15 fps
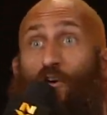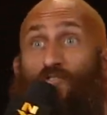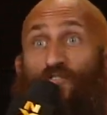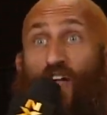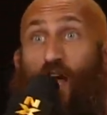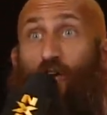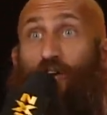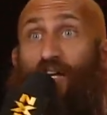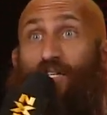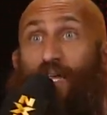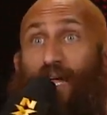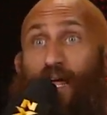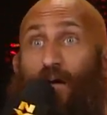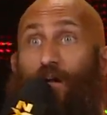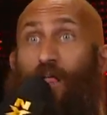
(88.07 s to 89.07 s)
fairy
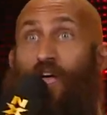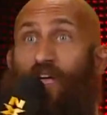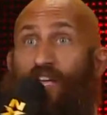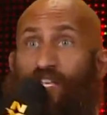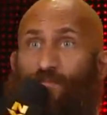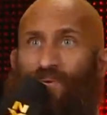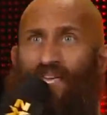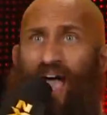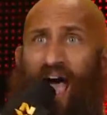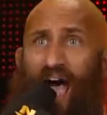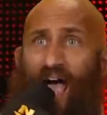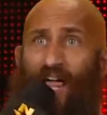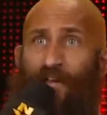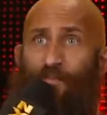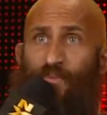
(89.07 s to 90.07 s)
tale is
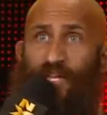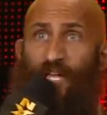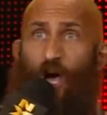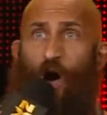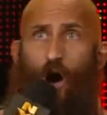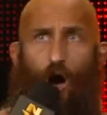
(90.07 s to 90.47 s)
behind me,